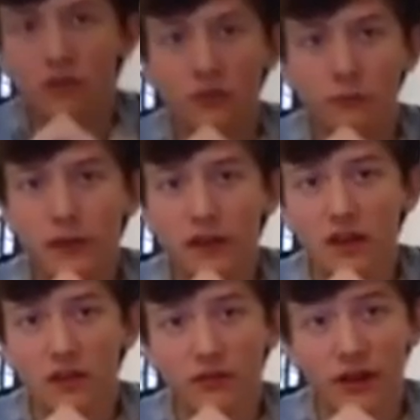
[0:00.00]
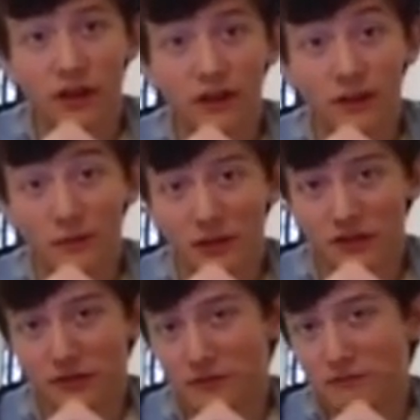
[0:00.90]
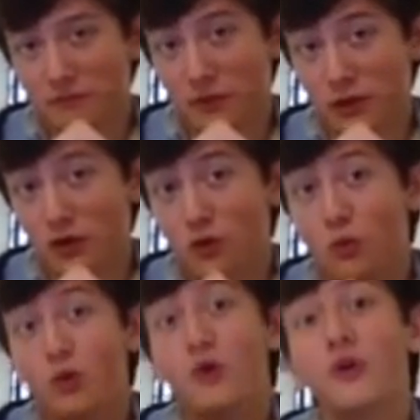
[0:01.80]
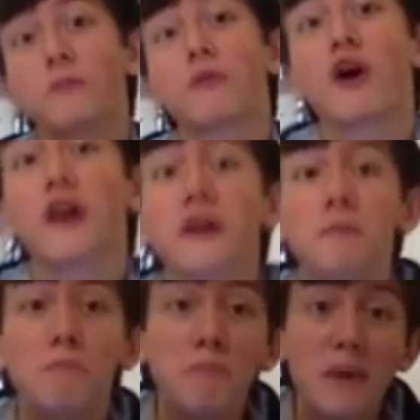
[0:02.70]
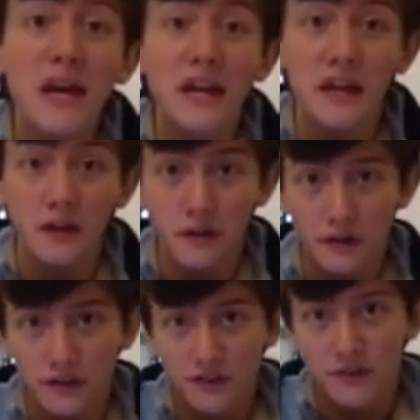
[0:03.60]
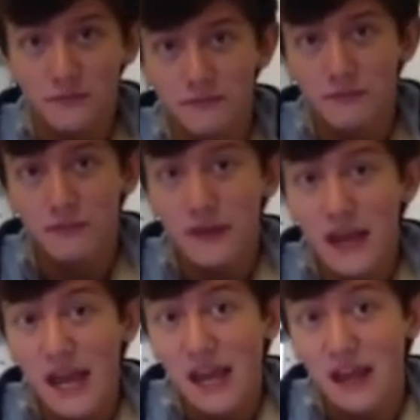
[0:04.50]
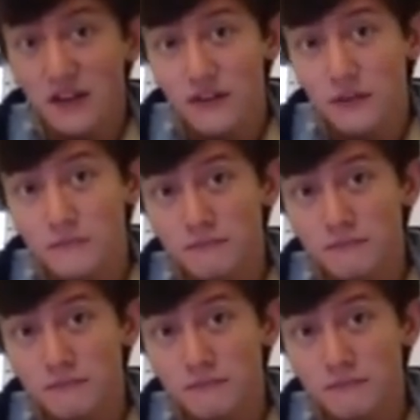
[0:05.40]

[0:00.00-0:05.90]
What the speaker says: Speaking of economics, the New World brought in many goods and